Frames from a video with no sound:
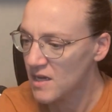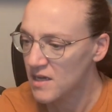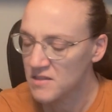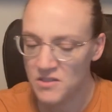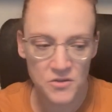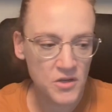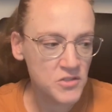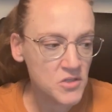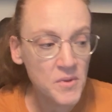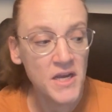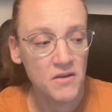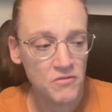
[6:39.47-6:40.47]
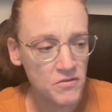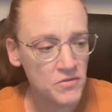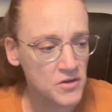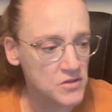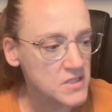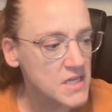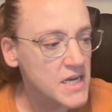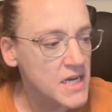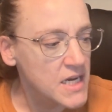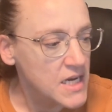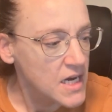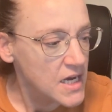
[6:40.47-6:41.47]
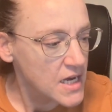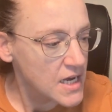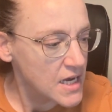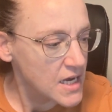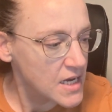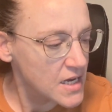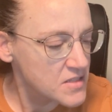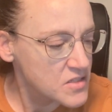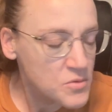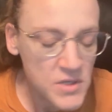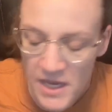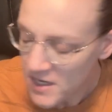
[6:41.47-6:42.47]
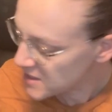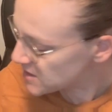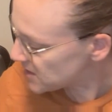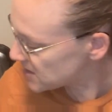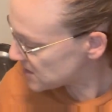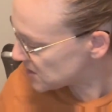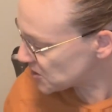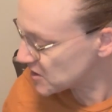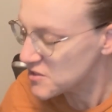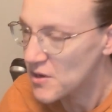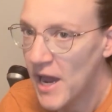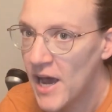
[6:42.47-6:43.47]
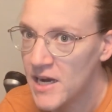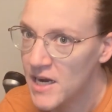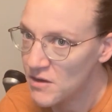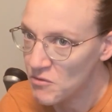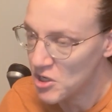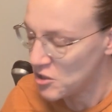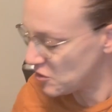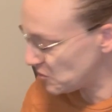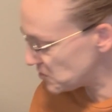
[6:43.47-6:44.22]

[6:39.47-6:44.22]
So those are my FFOs. So we'll get into the stitching. So I had kind of a new